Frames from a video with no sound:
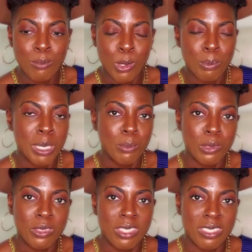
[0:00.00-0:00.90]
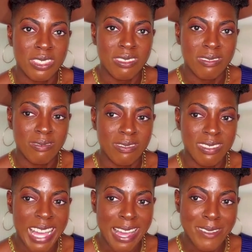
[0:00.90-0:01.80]
more people to
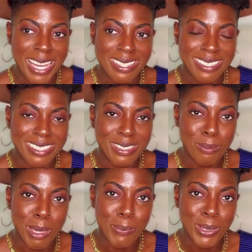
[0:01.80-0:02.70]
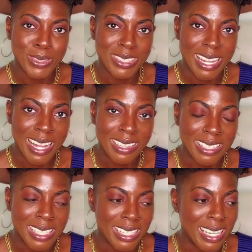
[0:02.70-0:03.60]
have access to my
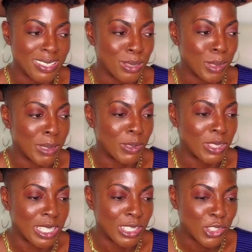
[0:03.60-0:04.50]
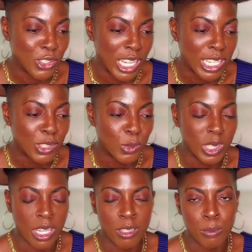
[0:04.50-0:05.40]
personality and to be able to exchange
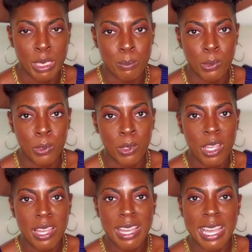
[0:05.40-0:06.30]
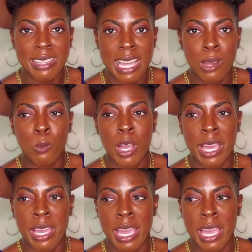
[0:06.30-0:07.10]
with other people in that way.